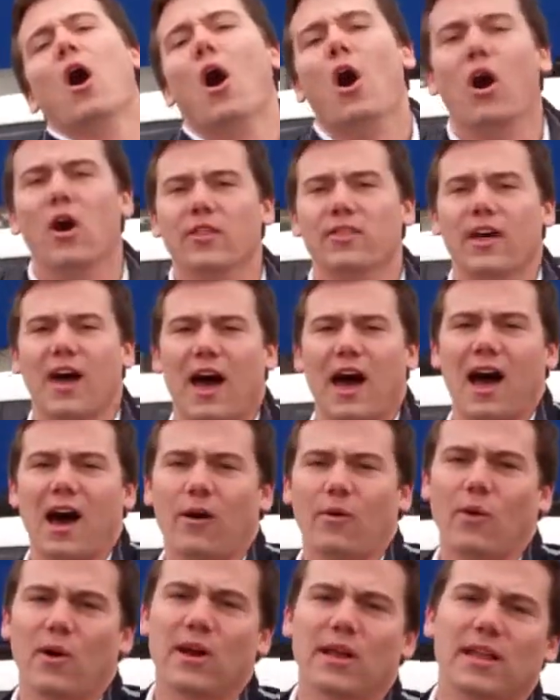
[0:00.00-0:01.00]
on the
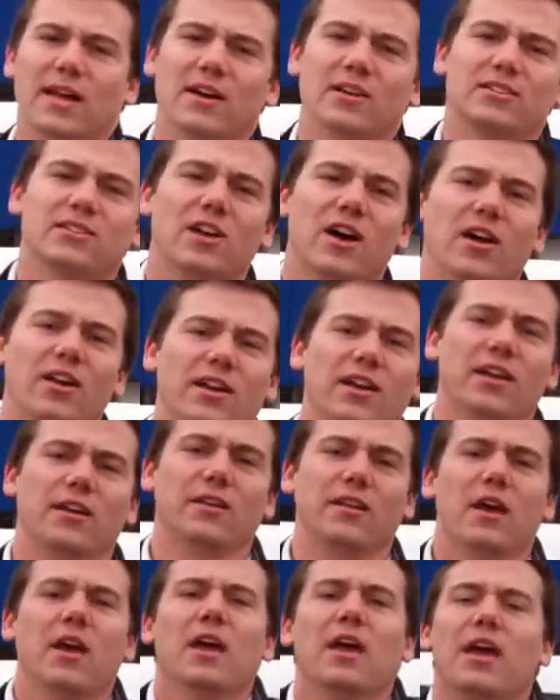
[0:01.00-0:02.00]
highway. Now, that's not it.
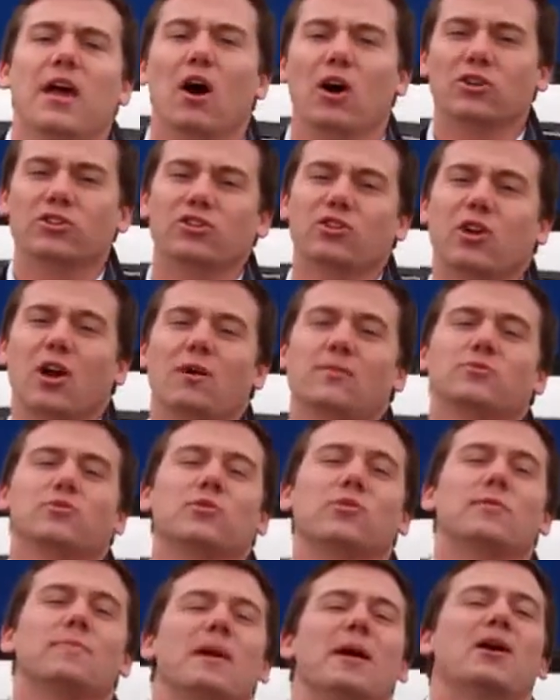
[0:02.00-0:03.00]
It also comes
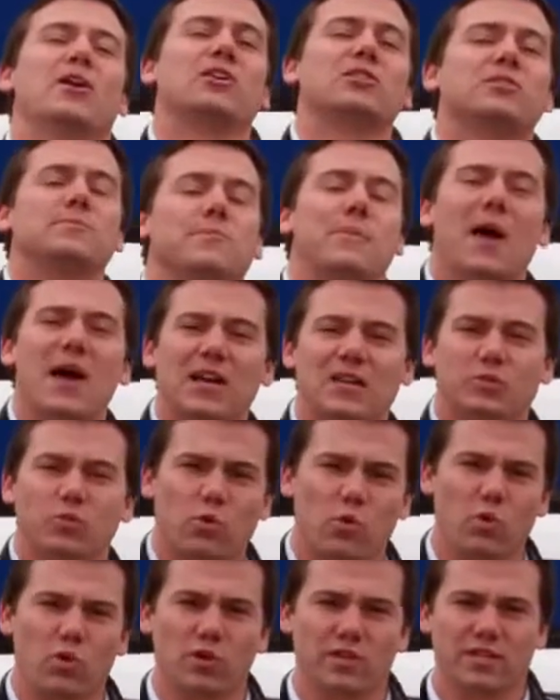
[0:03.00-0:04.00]
with America's best
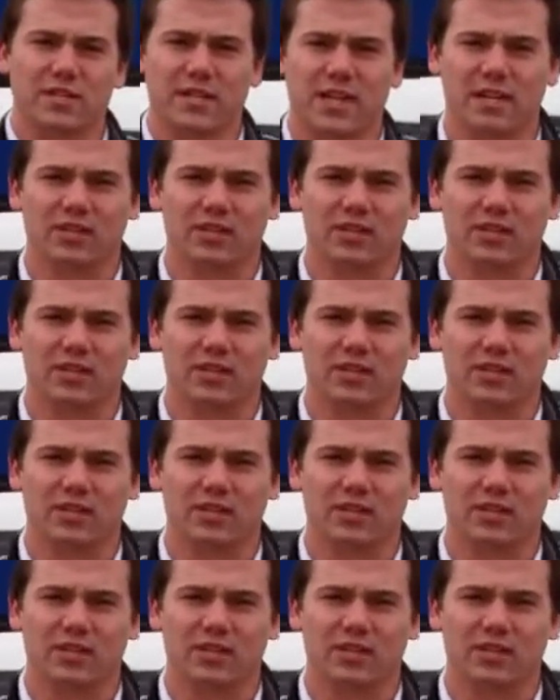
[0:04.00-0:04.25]
warranty.